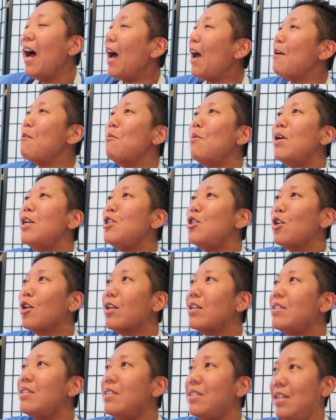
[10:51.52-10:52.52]
I wish you
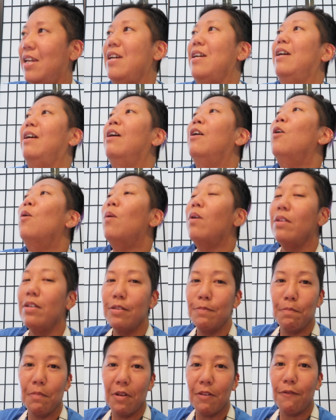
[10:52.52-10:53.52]
could see what
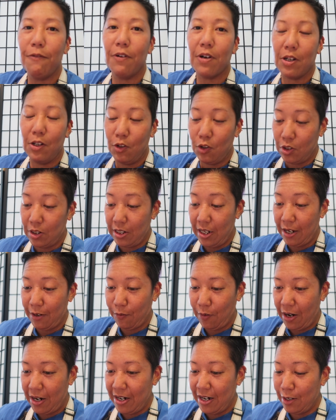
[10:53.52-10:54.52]
this motherfucker looks like
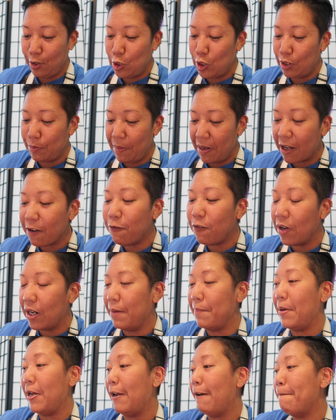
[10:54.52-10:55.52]
right now. She's making fun
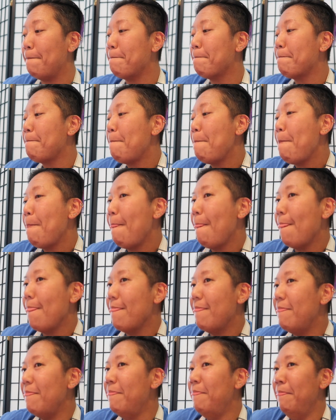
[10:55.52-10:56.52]
of me. Num.
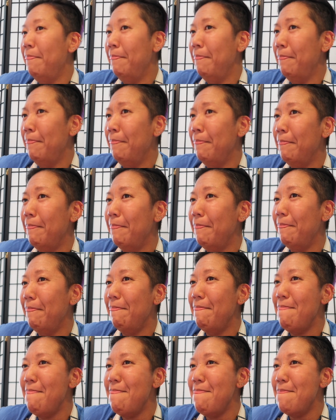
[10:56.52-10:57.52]
Num.
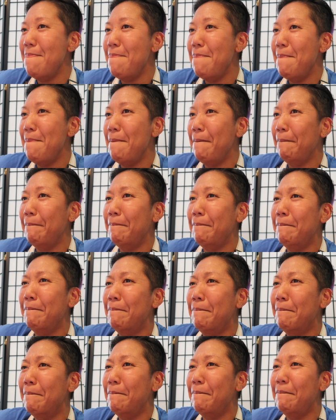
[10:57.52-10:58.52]
Why are you
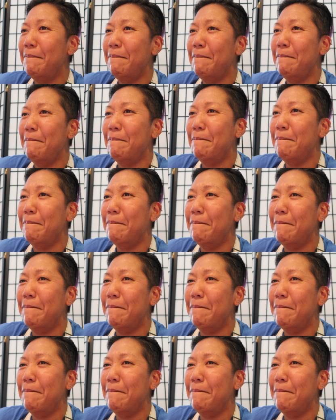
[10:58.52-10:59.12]
doing that?